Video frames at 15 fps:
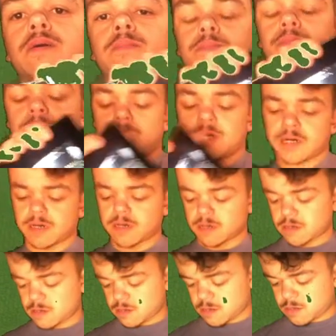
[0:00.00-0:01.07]
But,
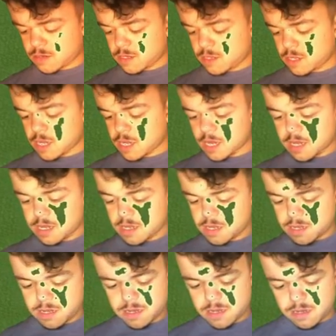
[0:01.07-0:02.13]
yeah.
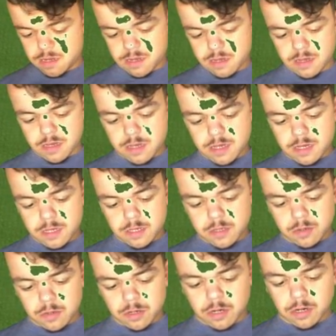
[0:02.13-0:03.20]

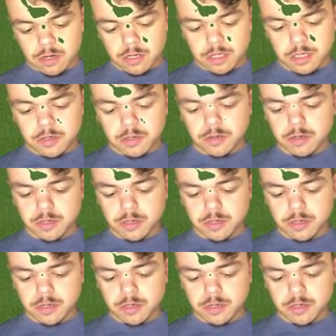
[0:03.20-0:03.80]
So, I've got to do.